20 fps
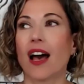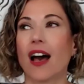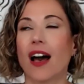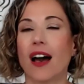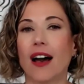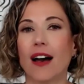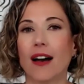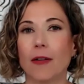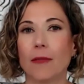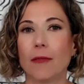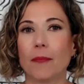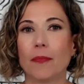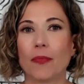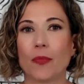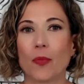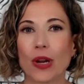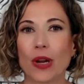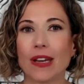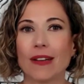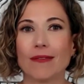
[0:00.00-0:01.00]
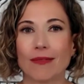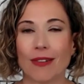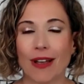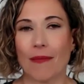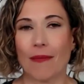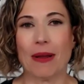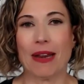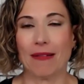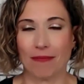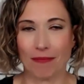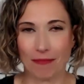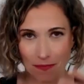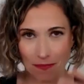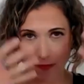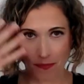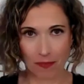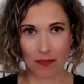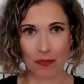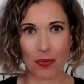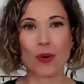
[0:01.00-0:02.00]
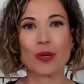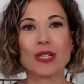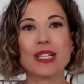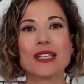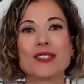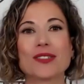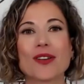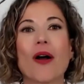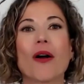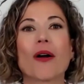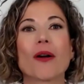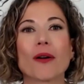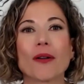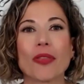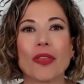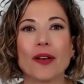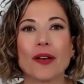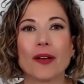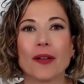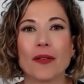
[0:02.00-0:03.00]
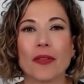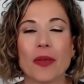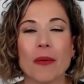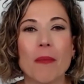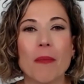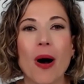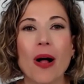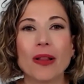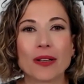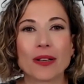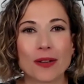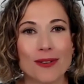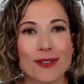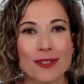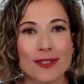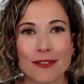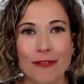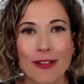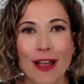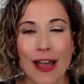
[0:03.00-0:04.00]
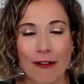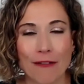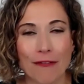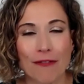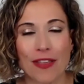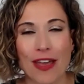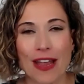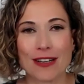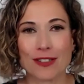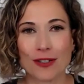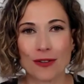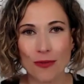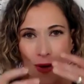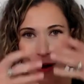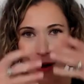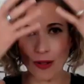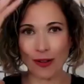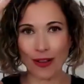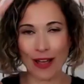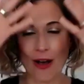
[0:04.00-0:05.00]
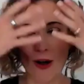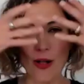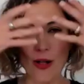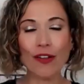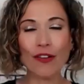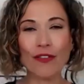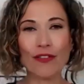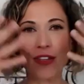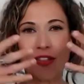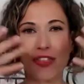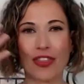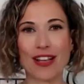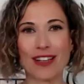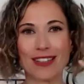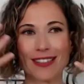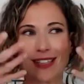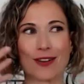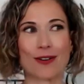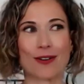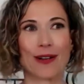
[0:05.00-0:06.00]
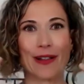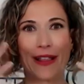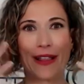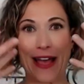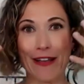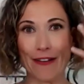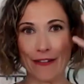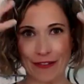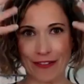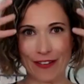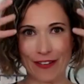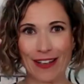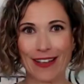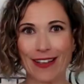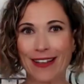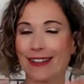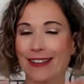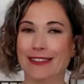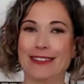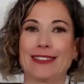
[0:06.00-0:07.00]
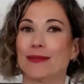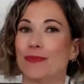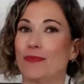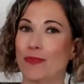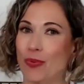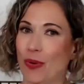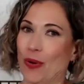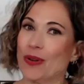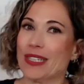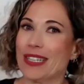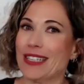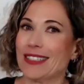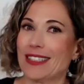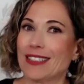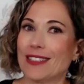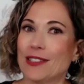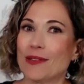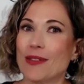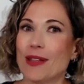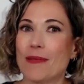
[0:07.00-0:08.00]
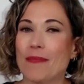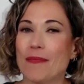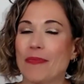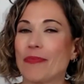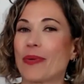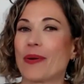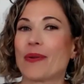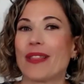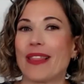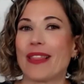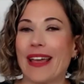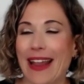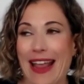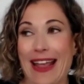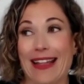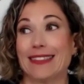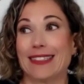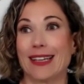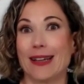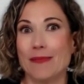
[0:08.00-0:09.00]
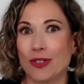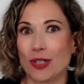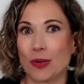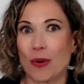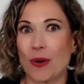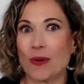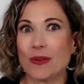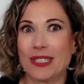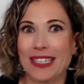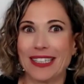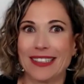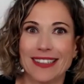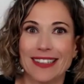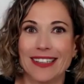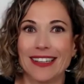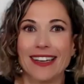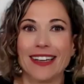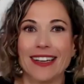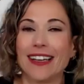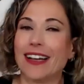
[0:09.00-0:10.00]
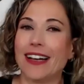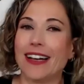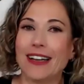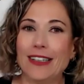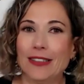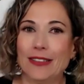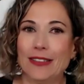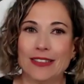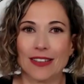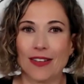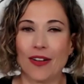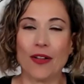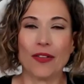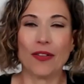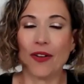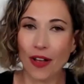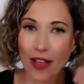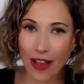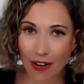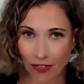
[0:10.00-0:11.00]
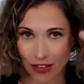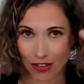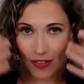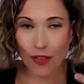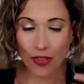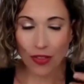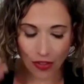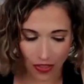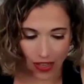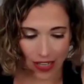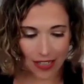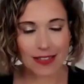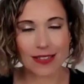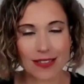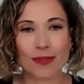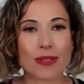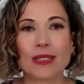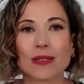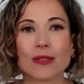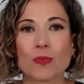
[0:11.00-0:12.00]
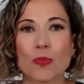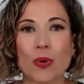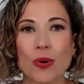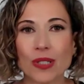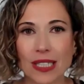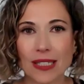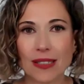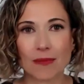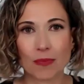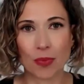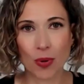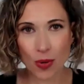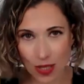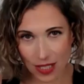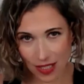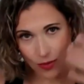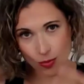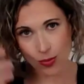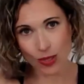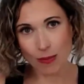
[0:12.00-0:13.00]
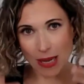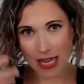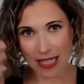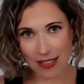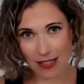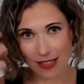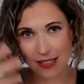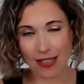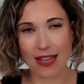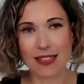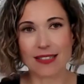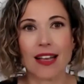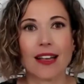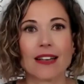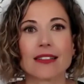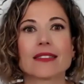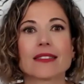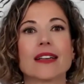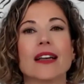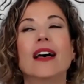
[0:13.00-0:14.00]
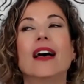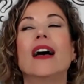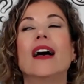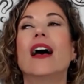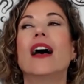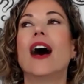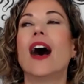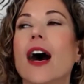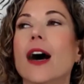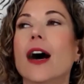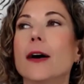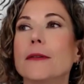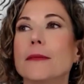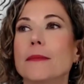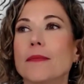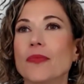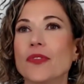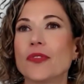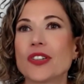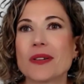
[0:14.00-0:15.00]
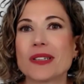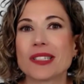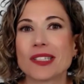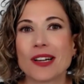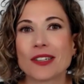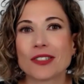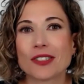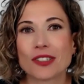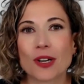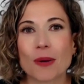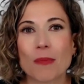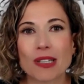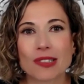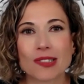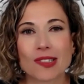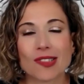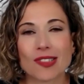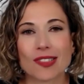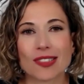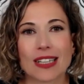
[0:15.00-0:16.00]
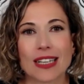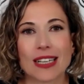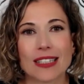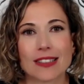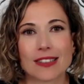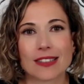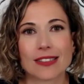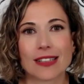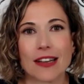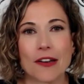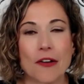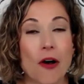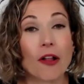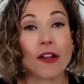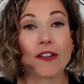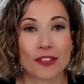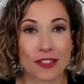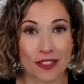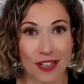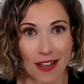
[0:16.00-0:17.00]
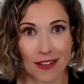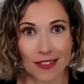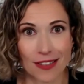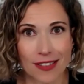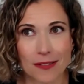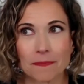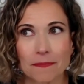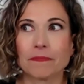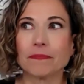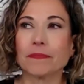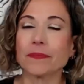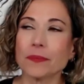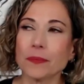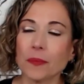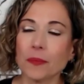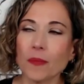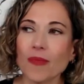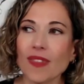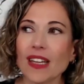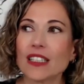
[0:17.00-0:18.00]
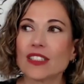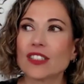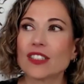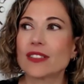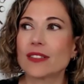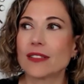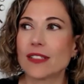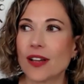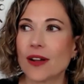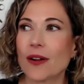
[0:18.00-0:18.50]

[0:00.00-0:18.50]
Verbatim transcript: Um, we, I mean, proteins are the the molecules of life. They do all all of the things that are alive. Proteins that do them, Pro, like enzymes are protein. Uh, all, every all the things. protein. Protein's what makes us us. Um, so it's not just our muscles; it's in all of our cells. Gotcha.